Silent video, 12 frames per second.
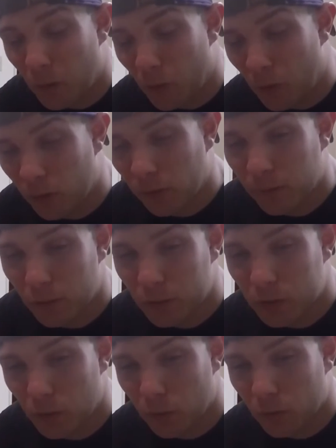all of
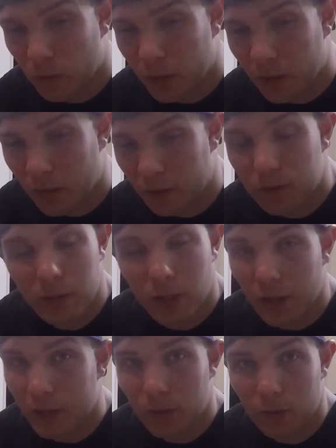those solenoid connectors that
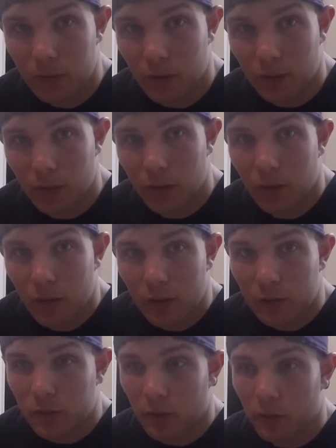I don't need.
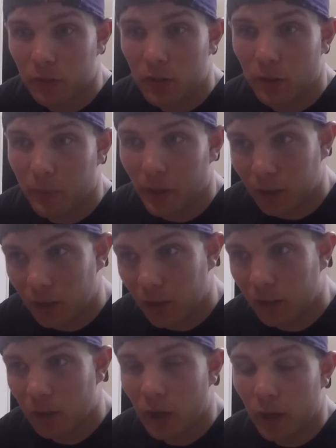So it's going to be
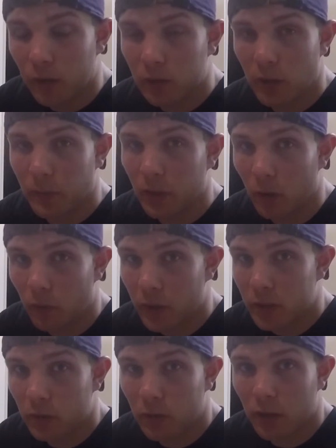clean, there's going to be no
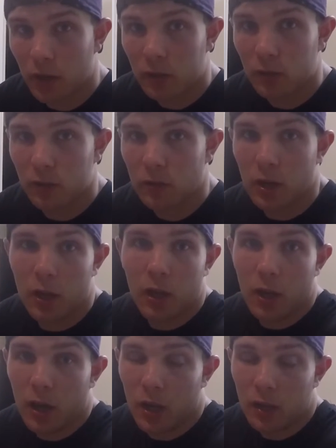extra connectors,
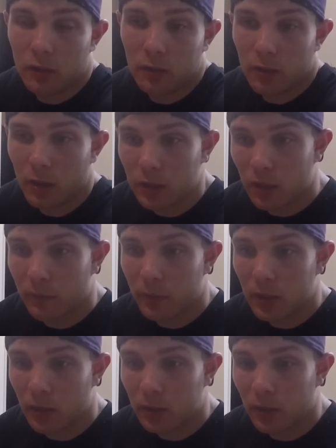and it's going to be
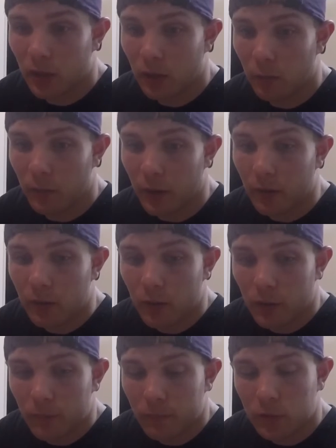tucked in out of the way.
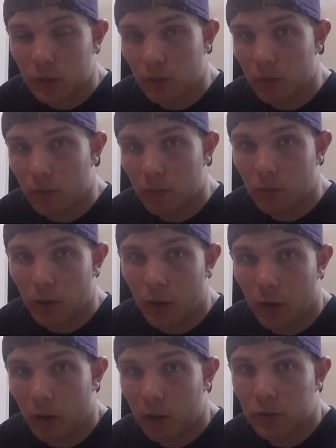So
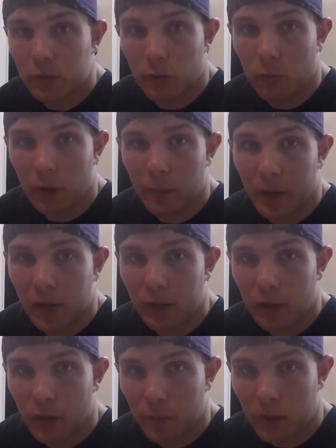also while I'm at it,
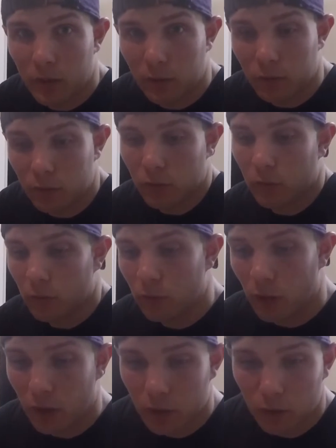I'm going to do
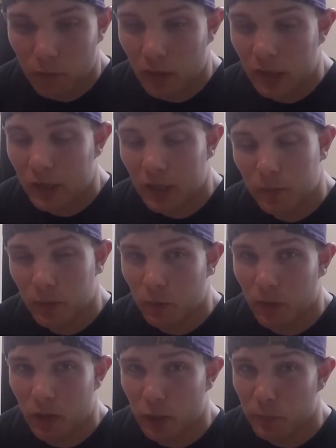continuity tests
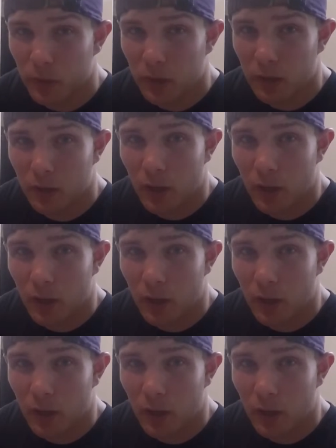between each pin